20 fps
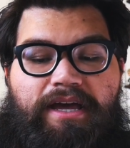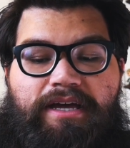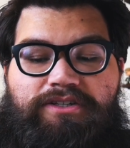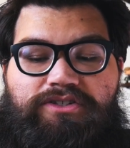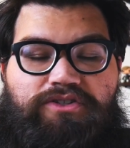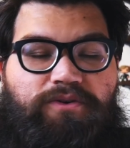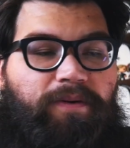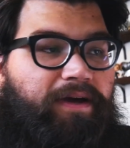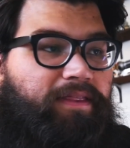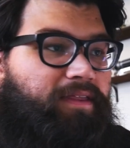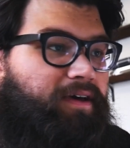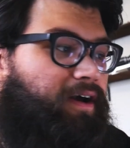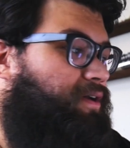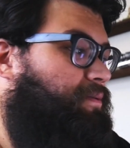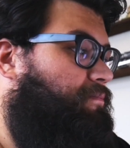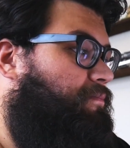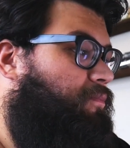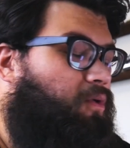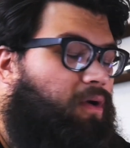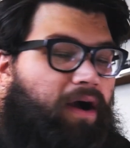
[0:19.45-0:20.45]
So I
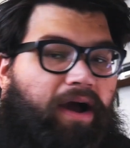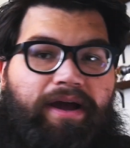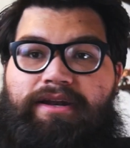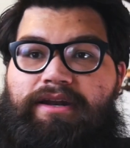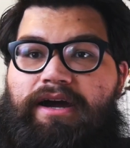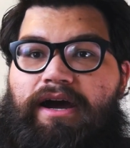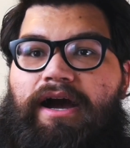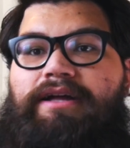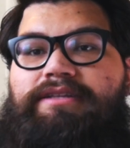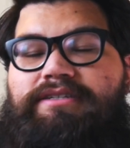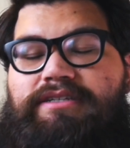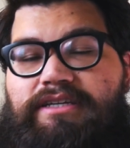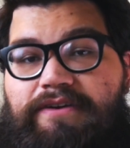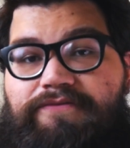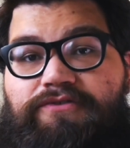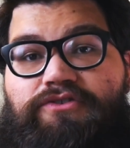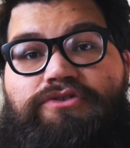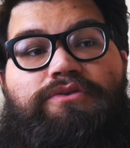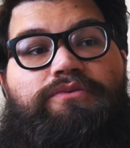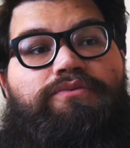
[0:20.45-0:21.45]
thought, why not
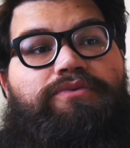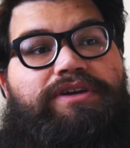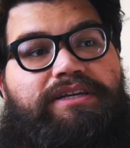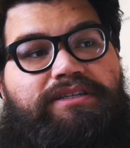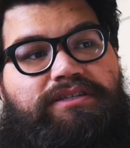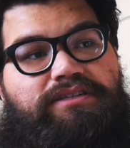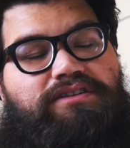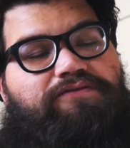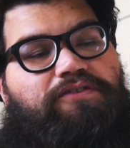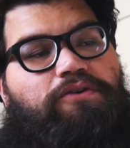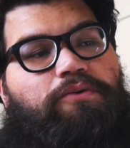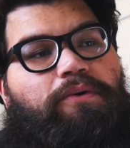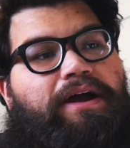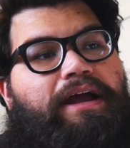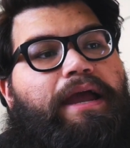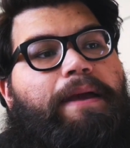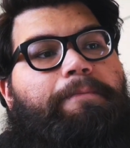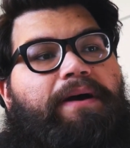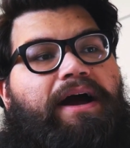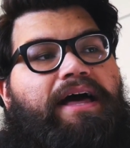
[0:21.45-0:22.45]
give you the reasons for
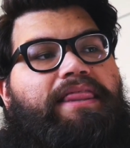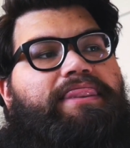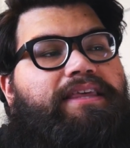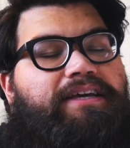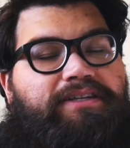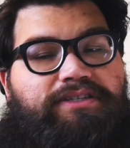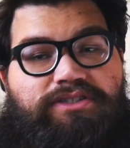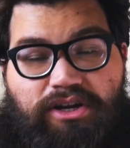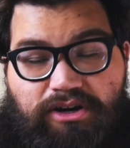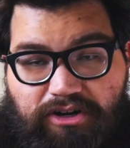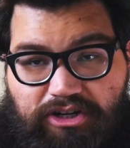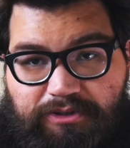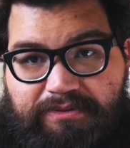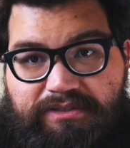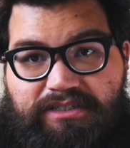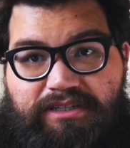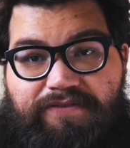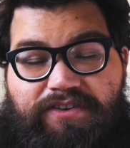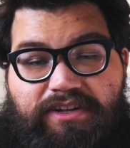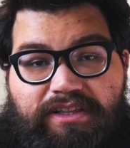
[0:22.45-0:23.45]
why I bought this car
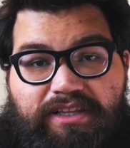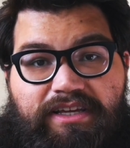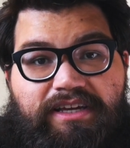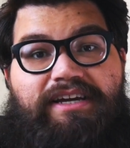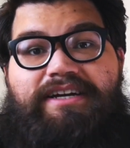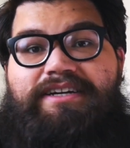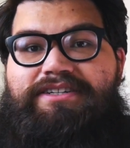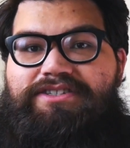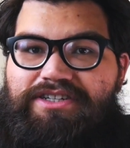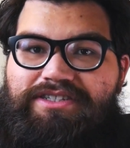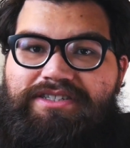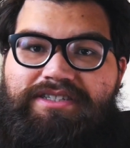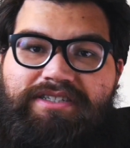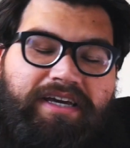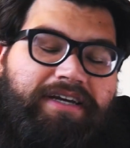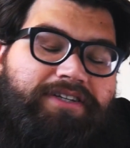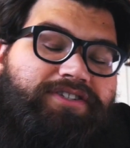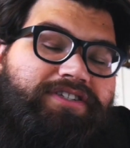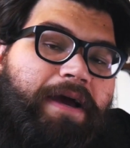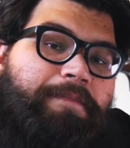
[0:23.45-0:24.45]
specifically, just in
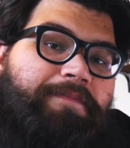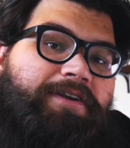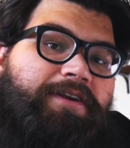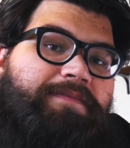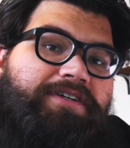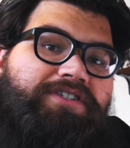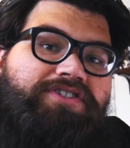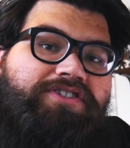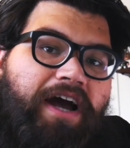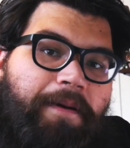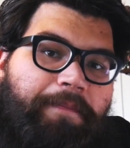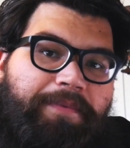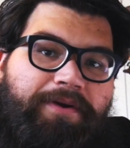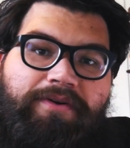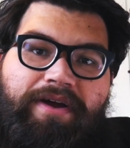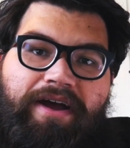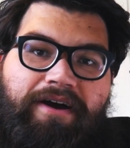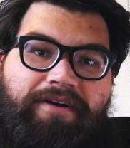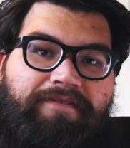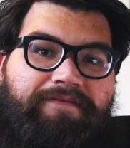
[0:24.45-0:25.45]
case you happen to be shopping
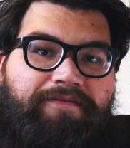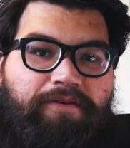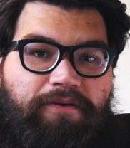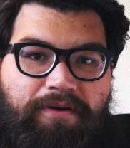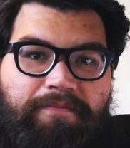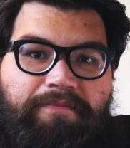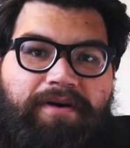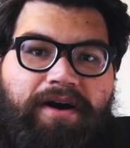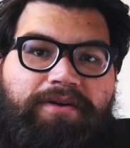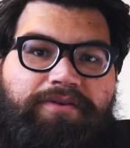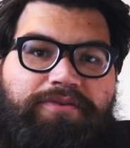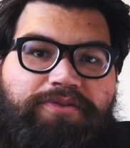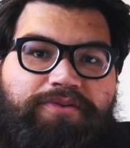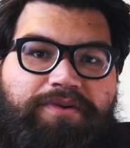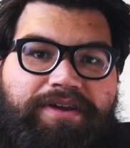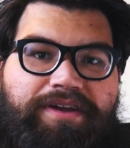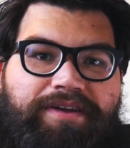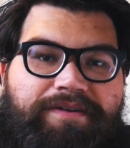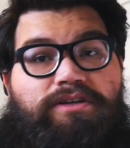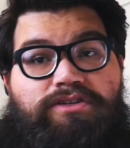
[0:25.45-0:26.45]
around for a Model
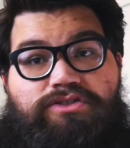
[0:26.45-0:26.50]
3.